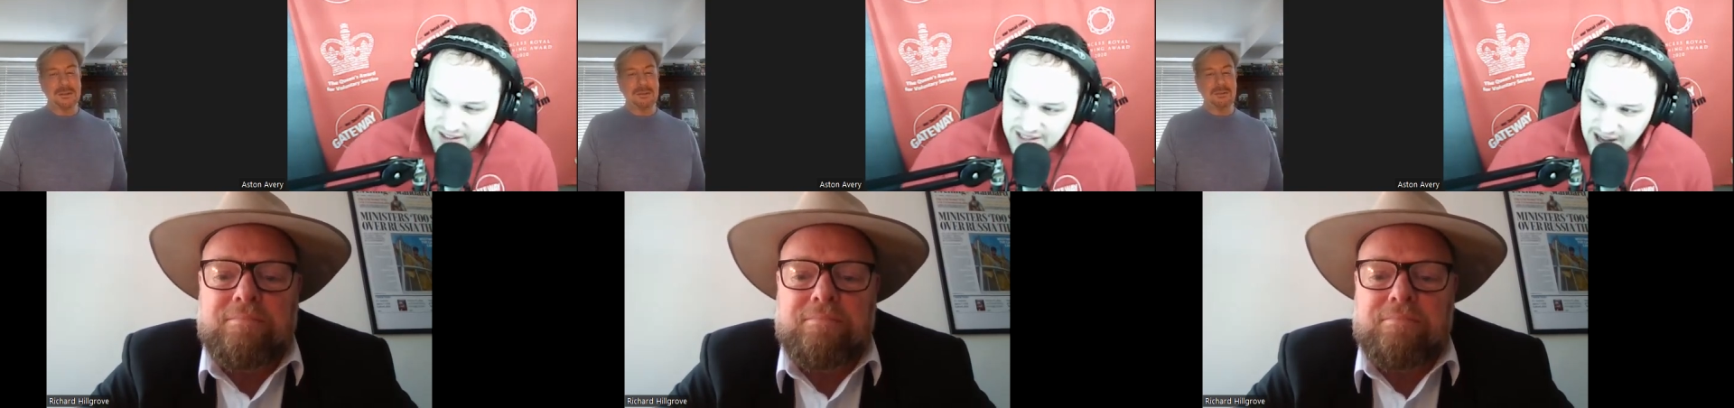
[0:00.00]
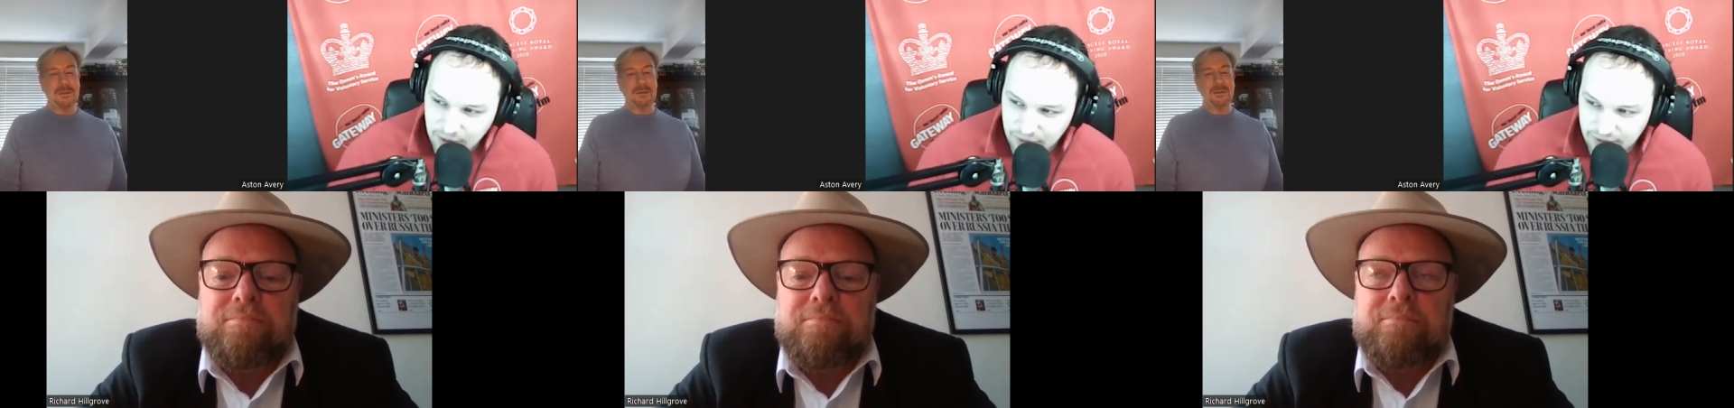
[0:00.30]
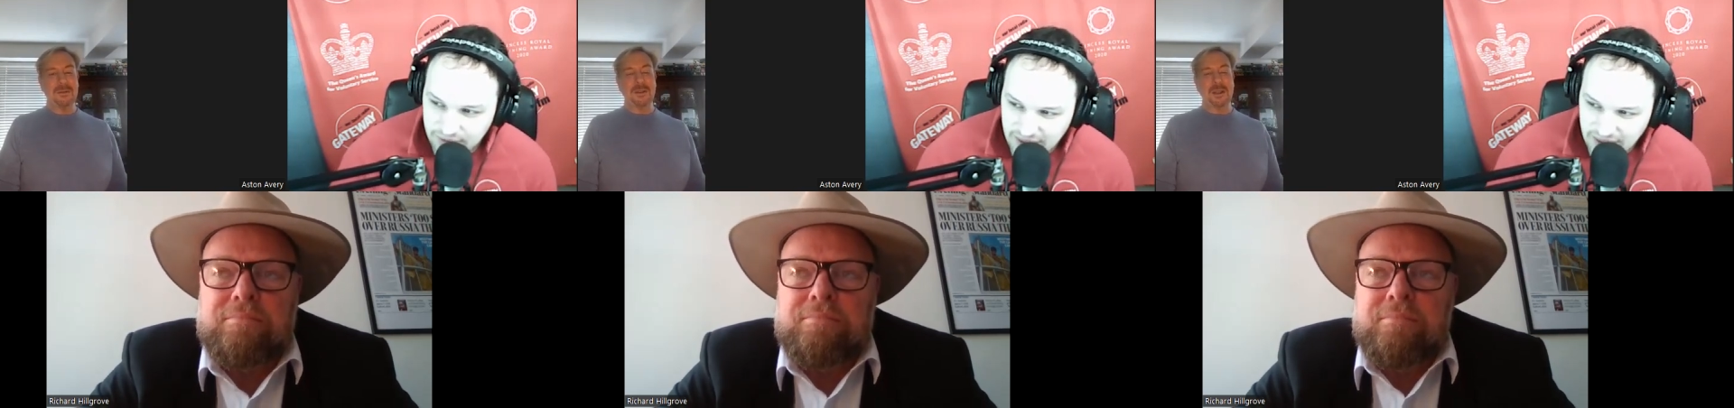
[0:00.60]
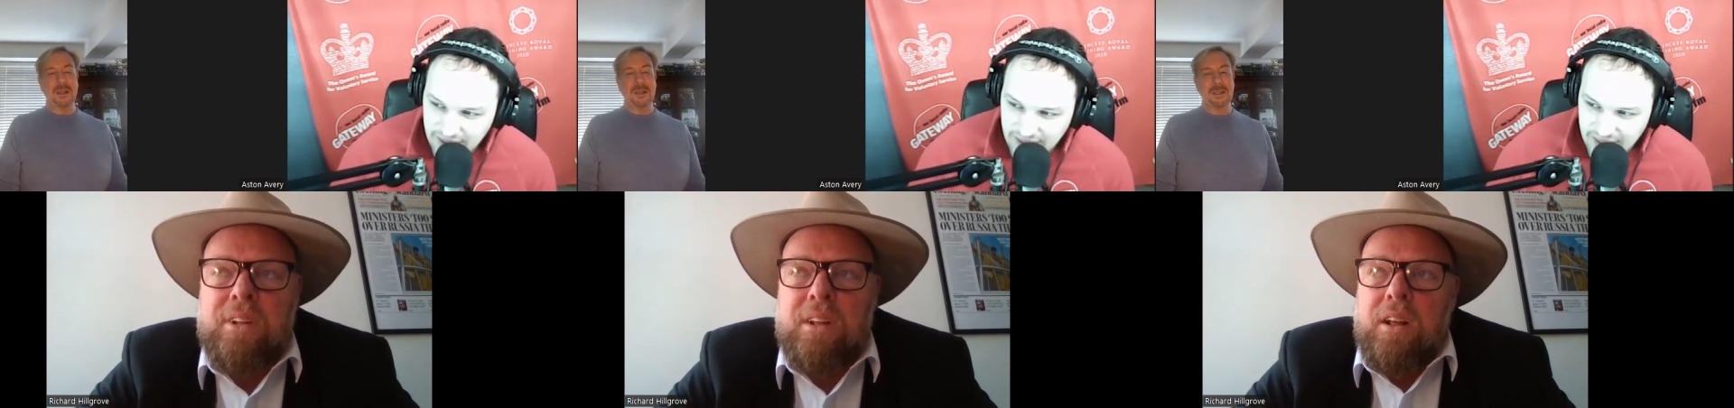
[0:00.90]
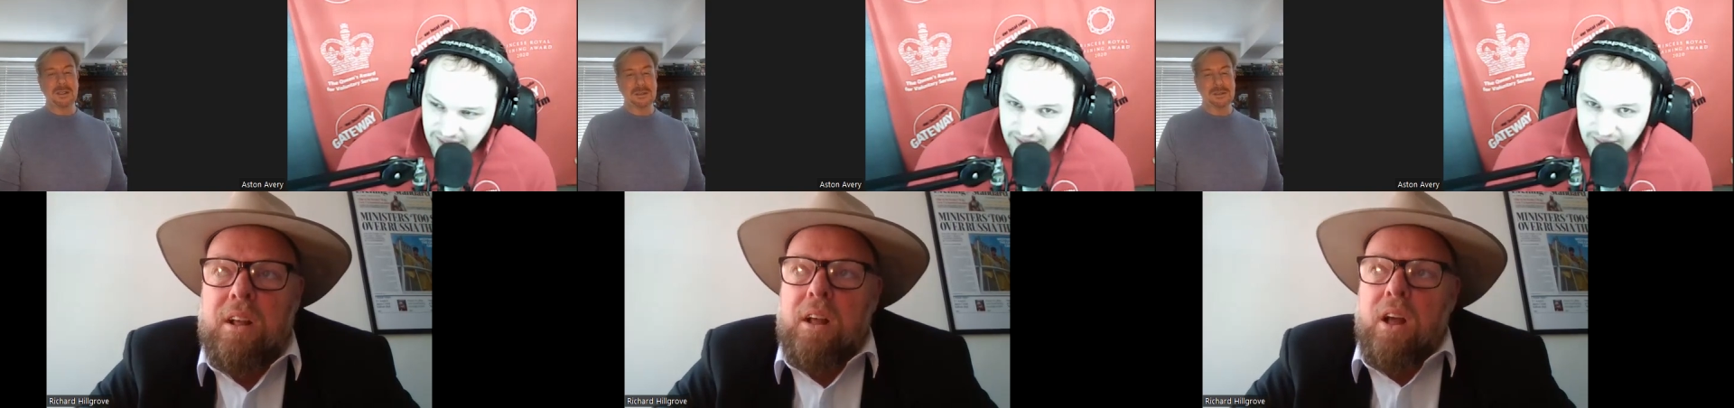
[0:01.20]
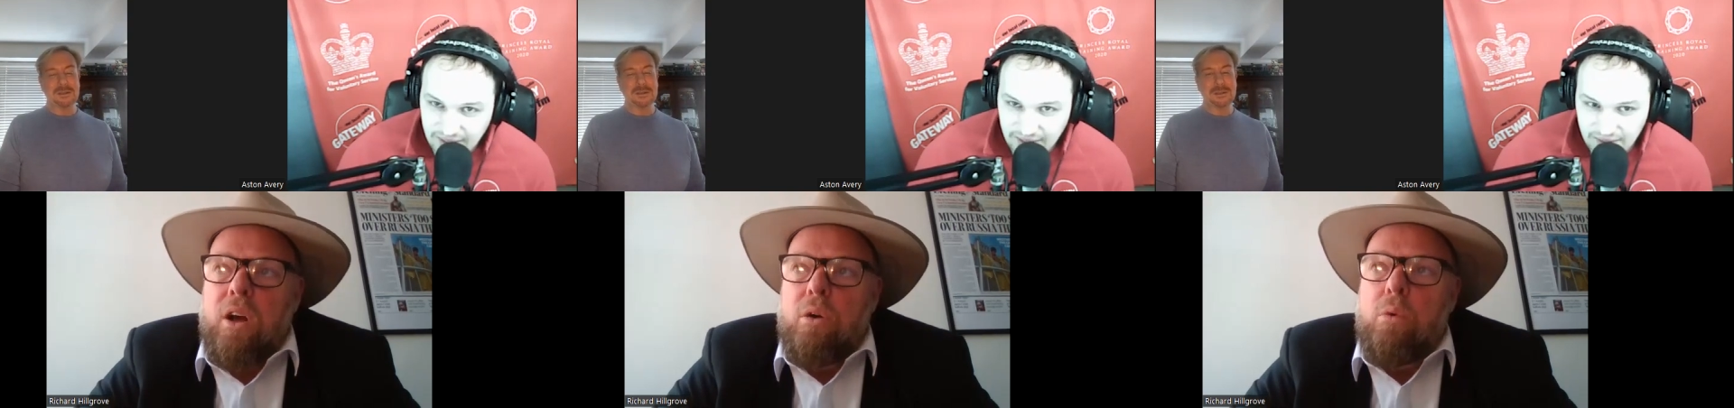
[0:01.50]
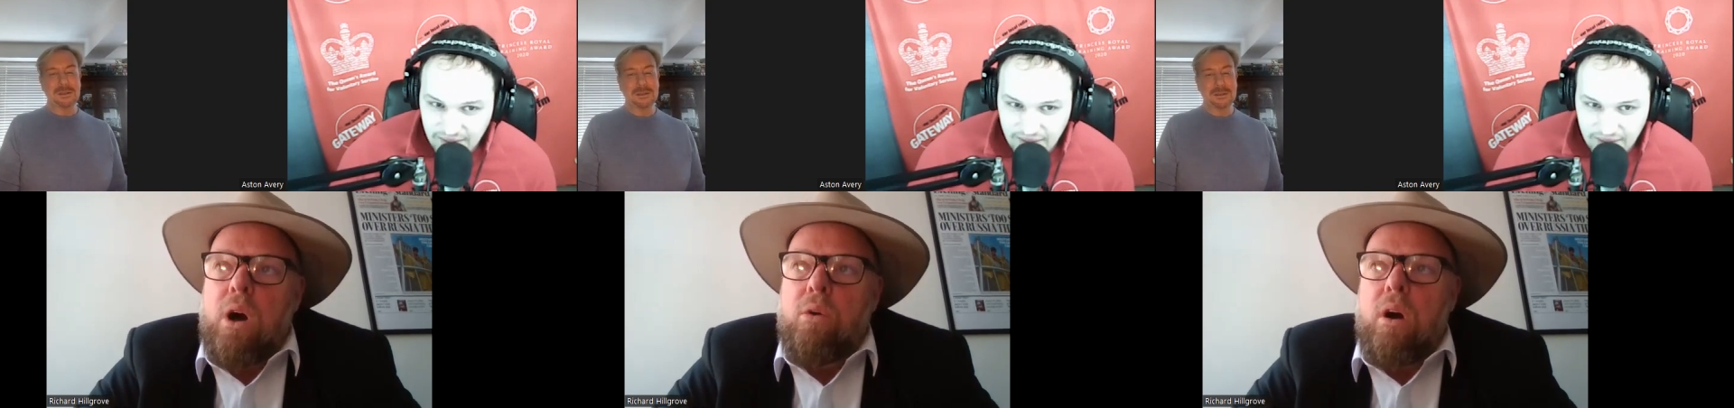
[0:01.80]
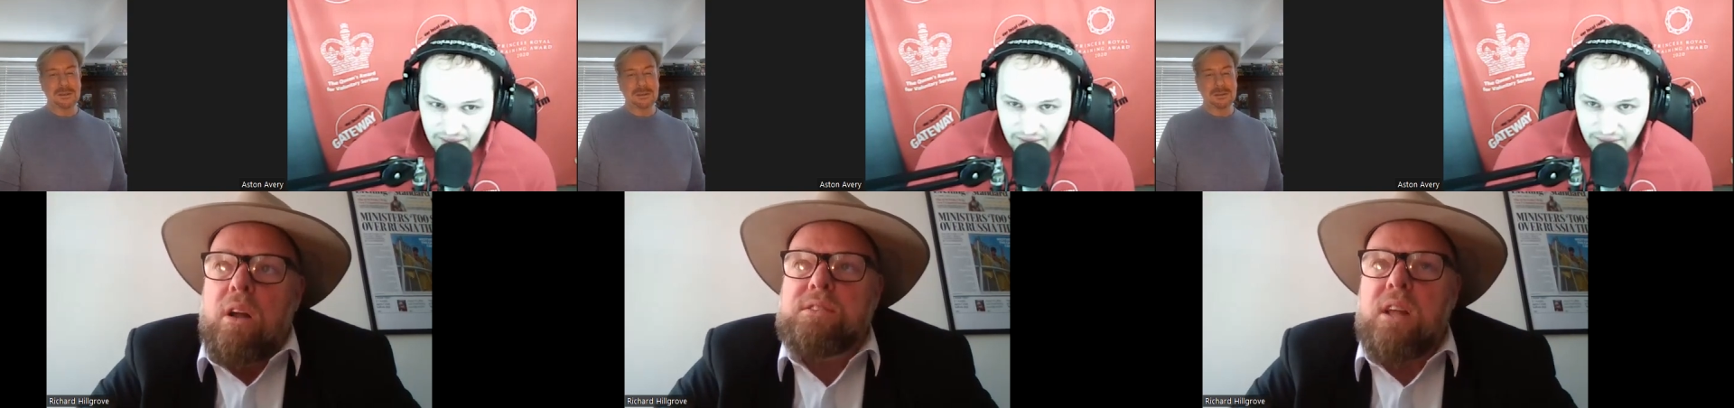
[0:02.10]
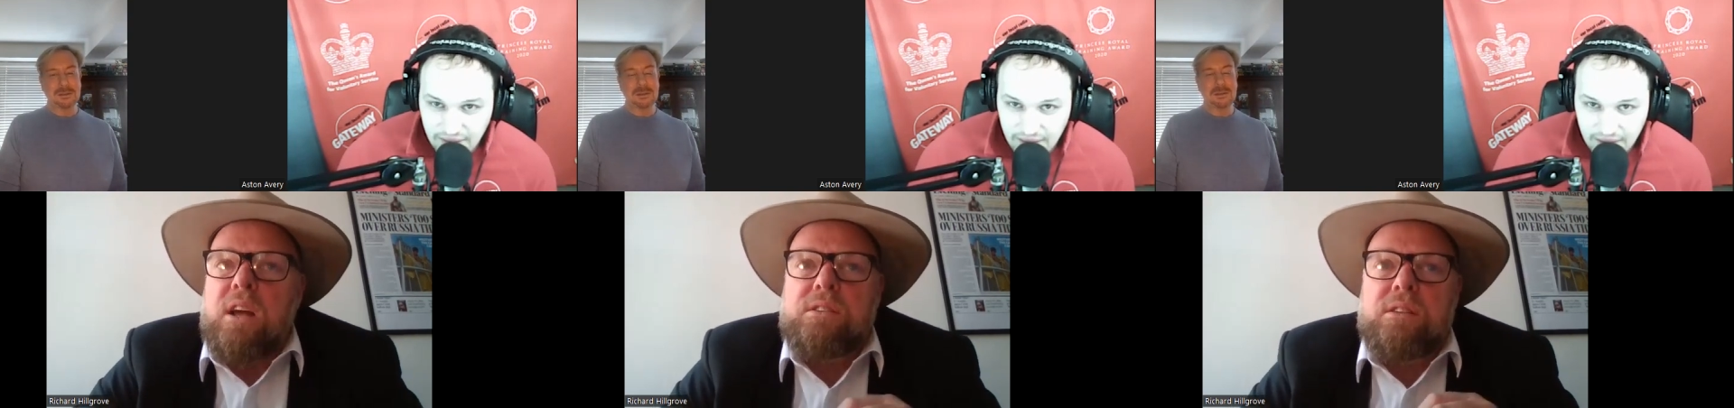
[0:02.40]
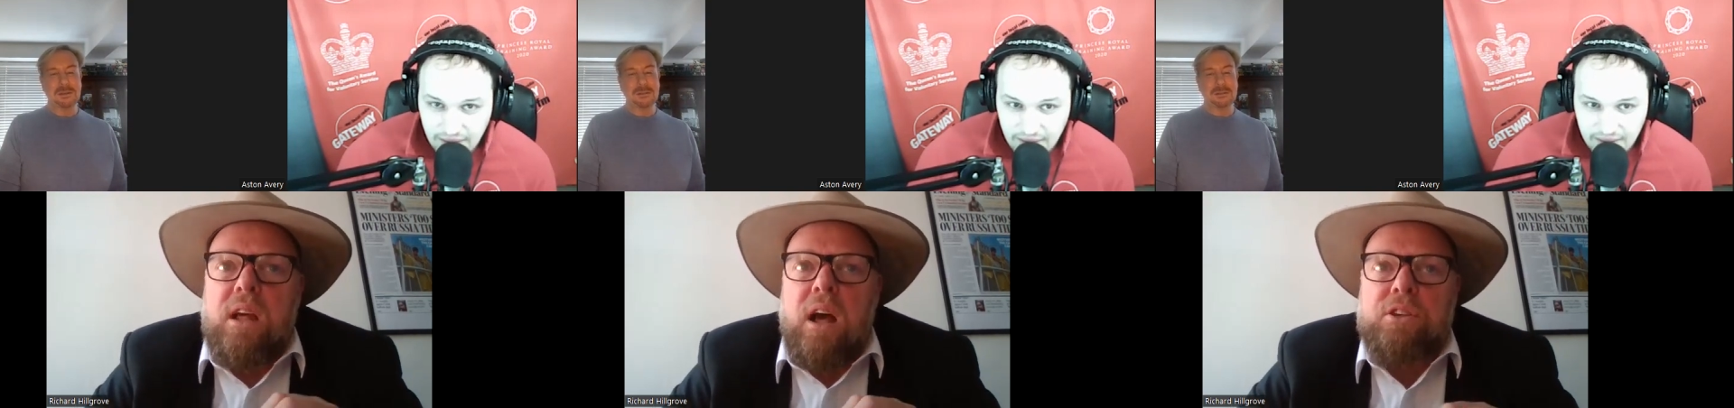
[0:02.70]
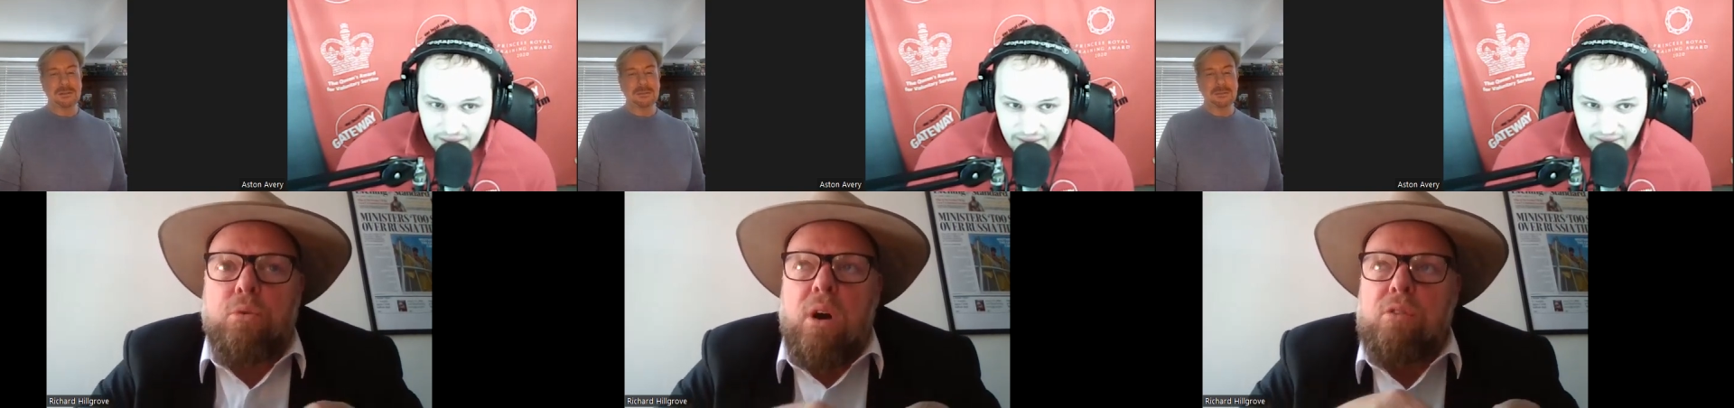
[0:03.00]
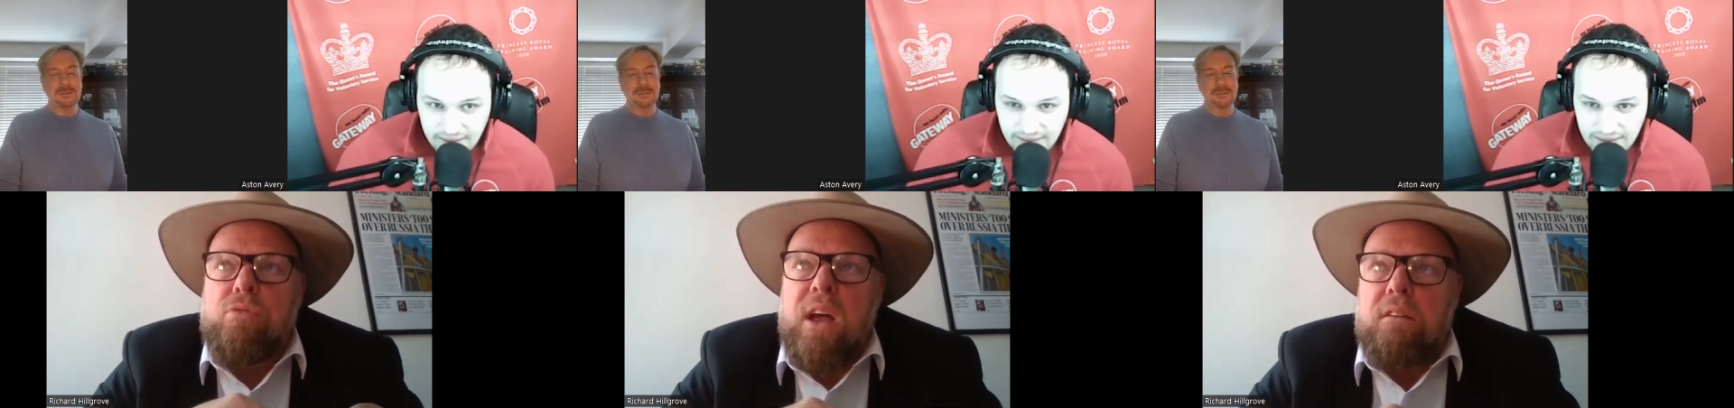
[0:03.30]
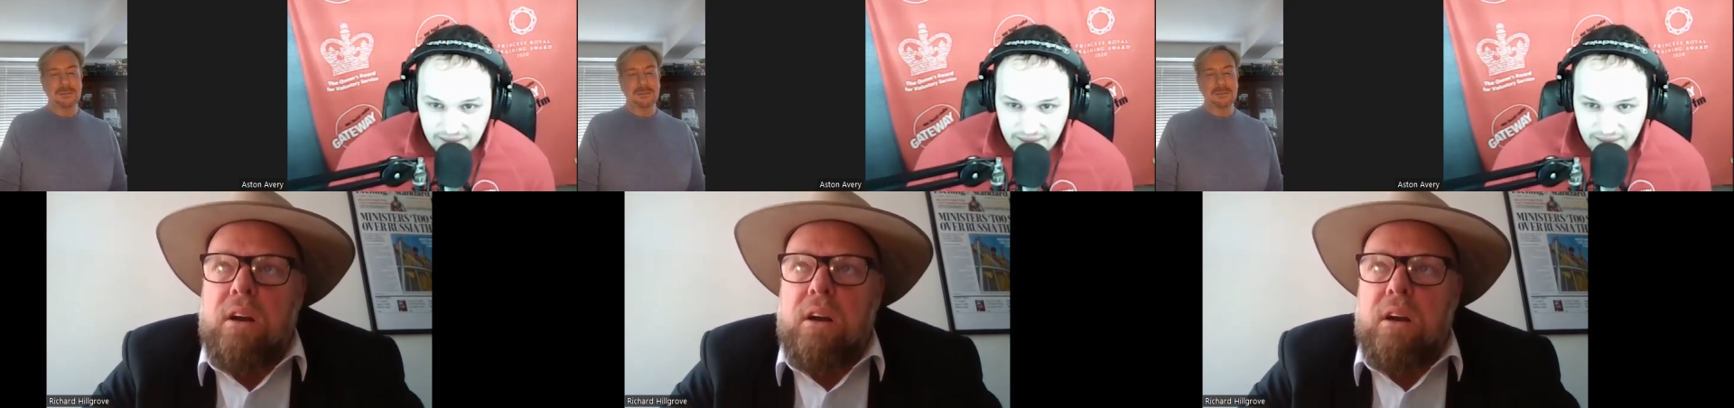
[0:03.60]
Speaker 1: yourself?
Speaker 2: Well, I started out, it's quite rare